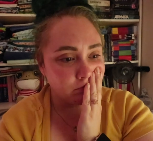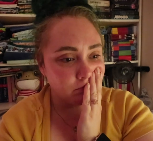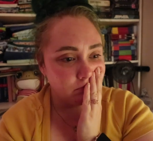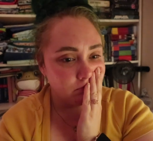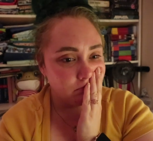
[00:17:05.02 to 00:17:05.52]

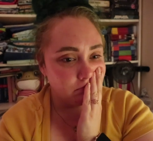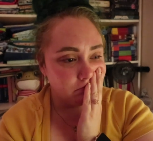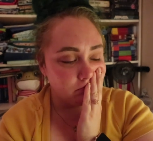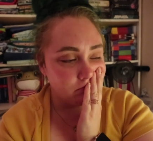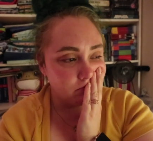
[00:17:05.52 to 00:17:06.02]

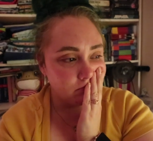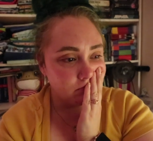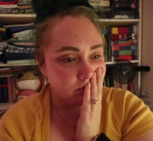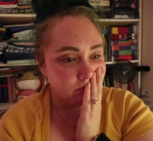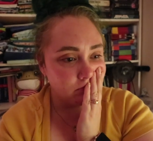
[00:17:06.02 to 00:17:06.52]

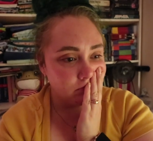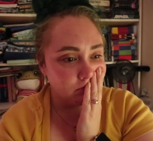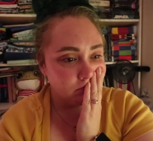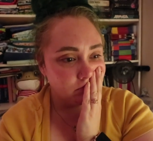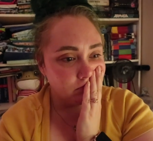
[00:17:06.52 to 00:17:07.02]

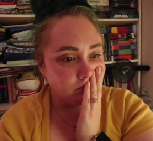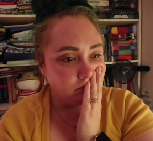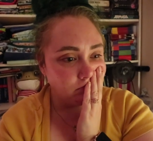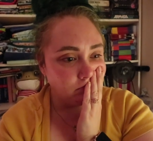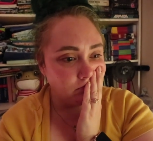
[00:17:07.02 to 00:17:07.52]

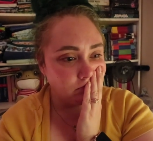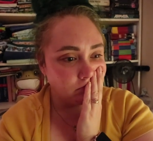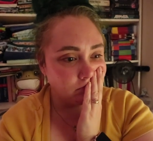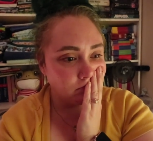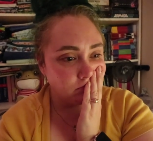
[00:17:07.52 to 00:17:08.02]

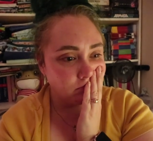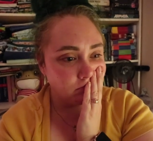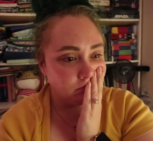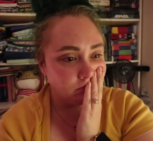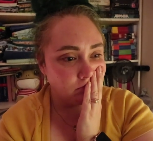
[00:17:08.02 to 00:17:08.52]

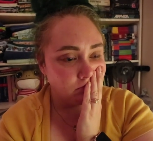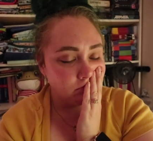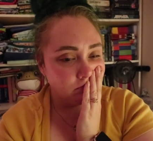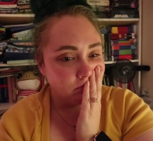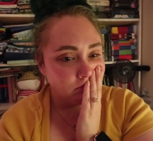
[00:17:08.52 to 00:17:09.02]

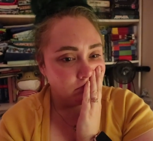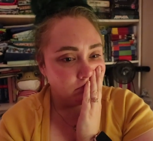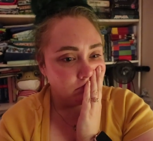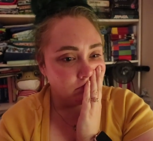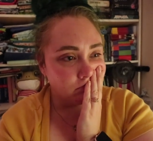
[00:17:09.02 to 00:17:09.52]

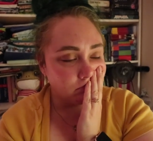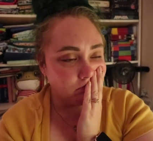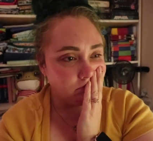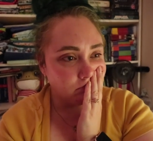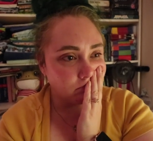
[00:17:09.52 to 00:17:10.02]

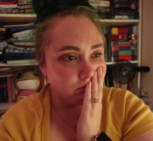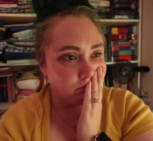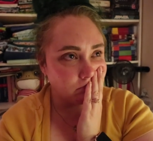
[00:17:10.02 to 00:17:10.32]
Nobody speaks.